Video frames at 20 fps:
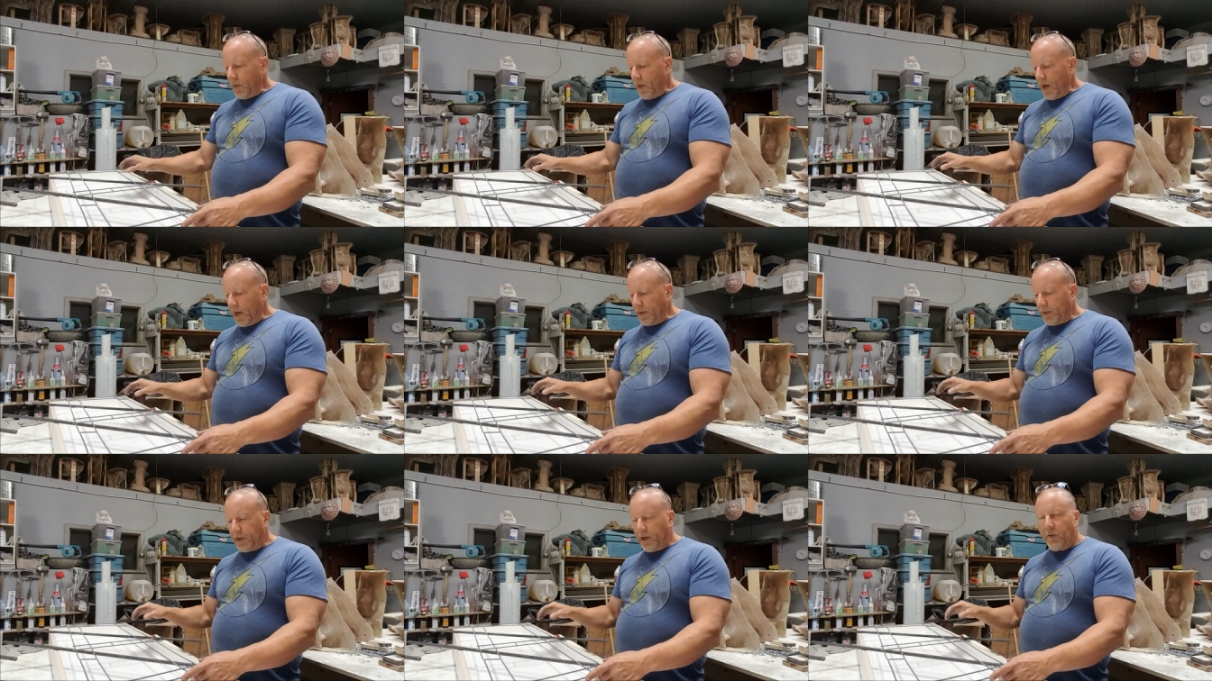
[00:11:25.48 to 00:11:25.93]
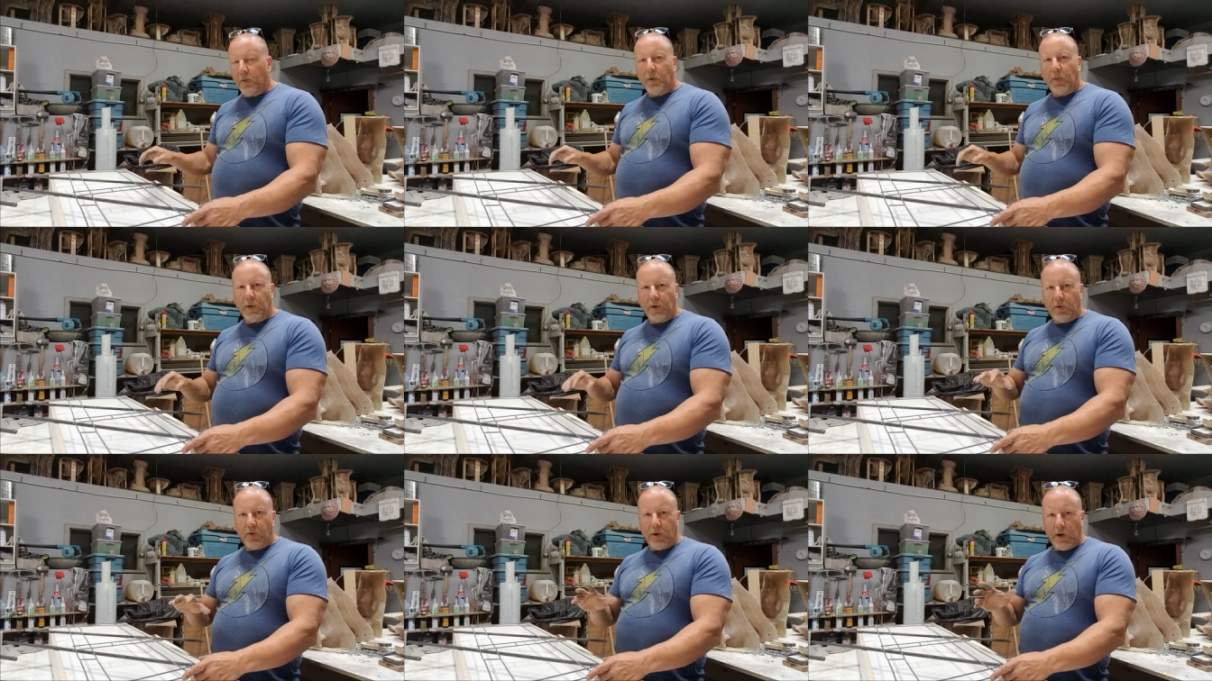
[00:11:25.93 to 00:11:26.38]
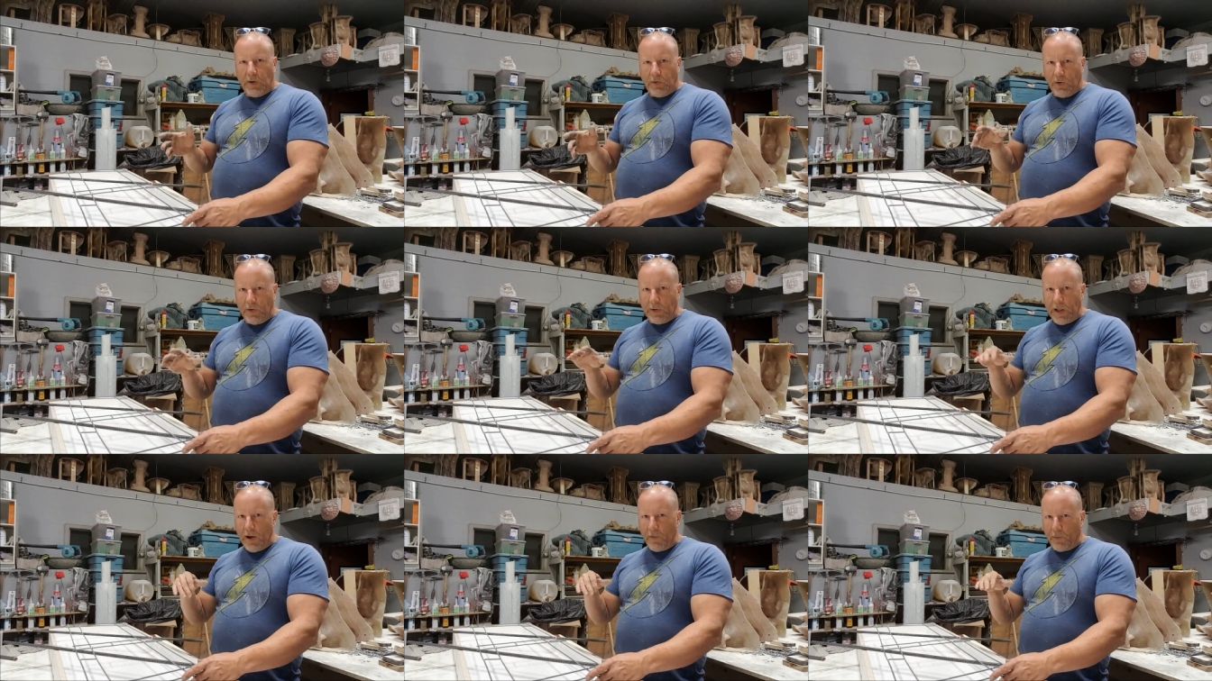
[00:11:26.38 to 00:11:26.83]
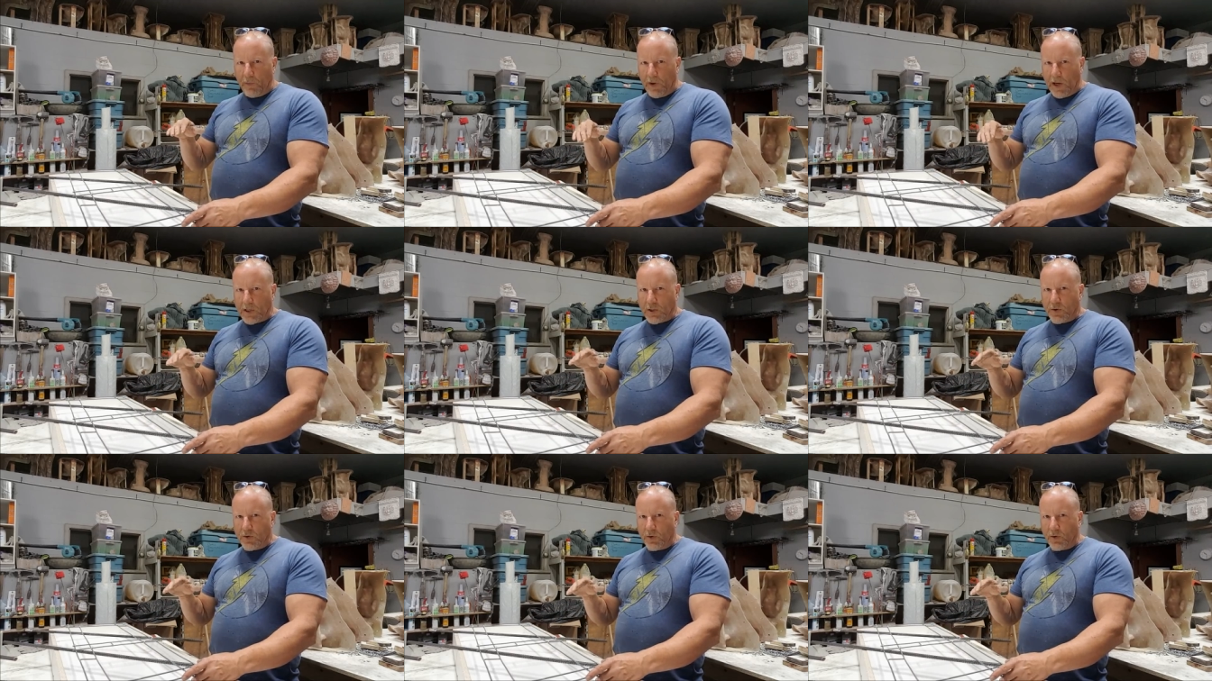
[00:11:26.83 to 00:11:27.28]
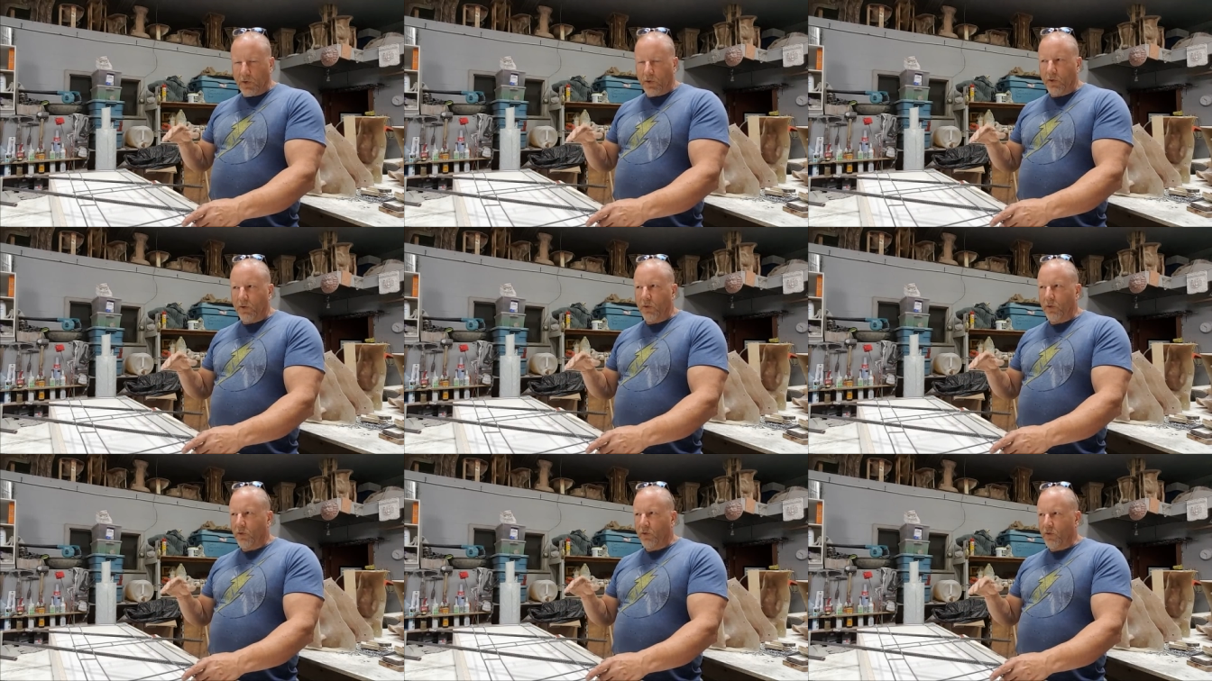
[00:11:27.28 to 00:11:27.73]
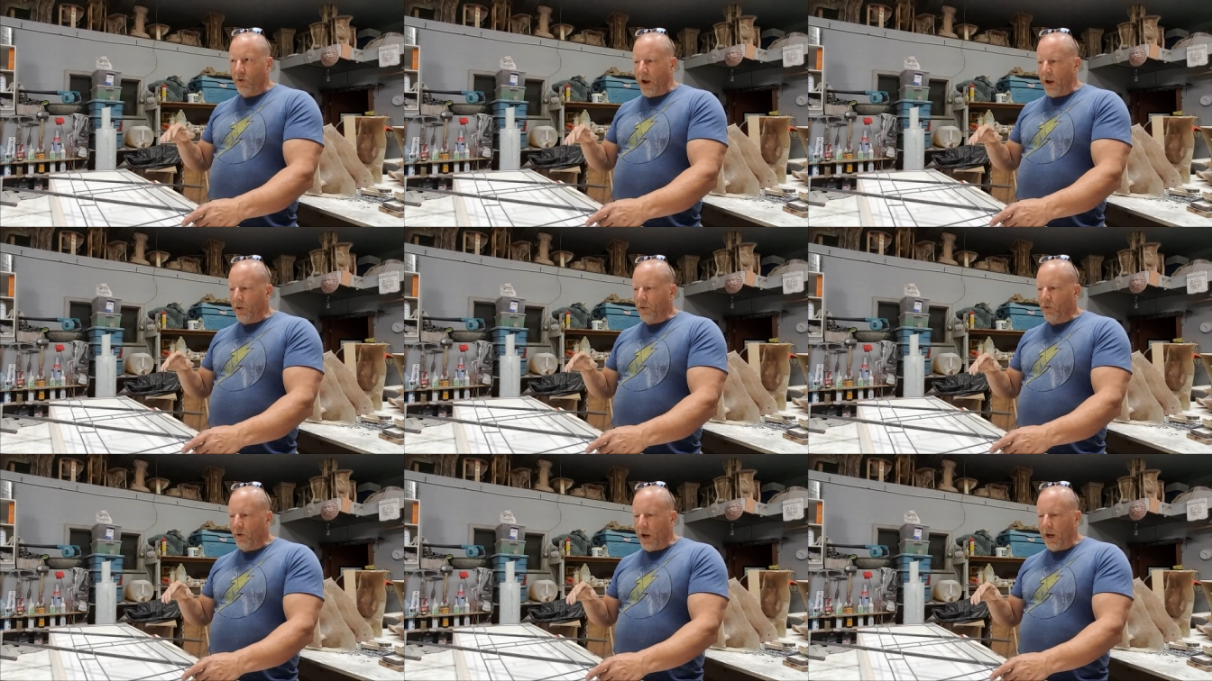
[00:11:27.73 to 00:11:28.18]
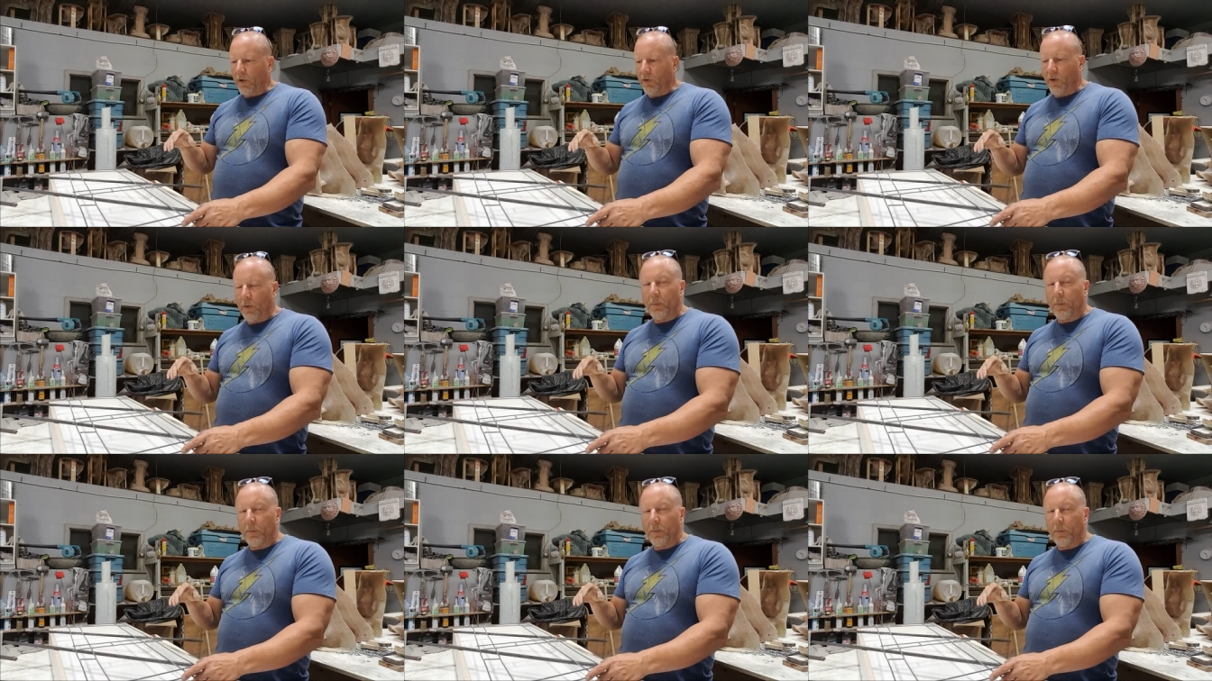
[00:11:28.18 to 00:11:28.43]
The idea with increasing that flexural strength, right?